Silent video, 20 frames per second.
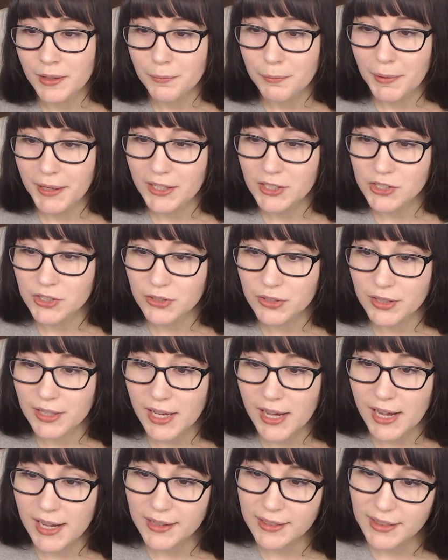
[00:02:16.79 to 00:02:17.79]
make sure
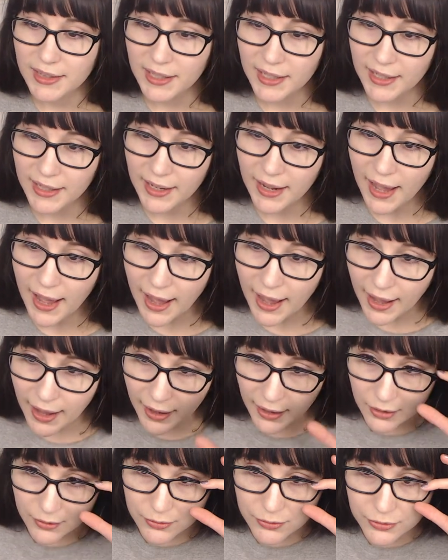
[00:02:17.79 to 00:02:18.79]
that they
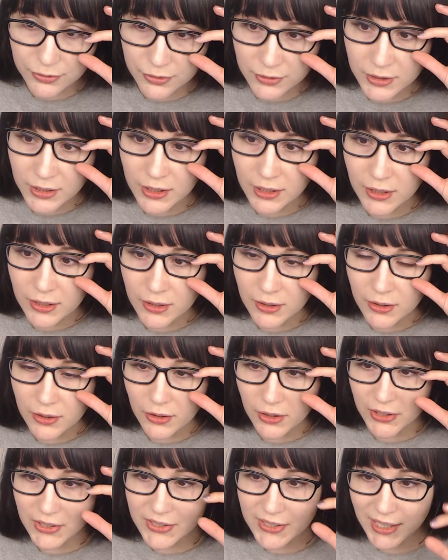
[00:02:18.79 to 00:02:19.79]

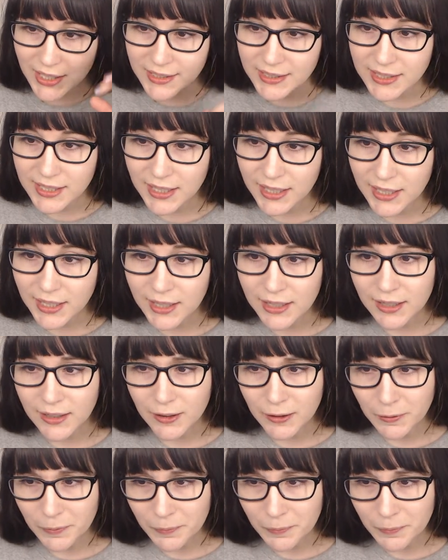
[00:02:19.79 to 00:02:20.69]
are set to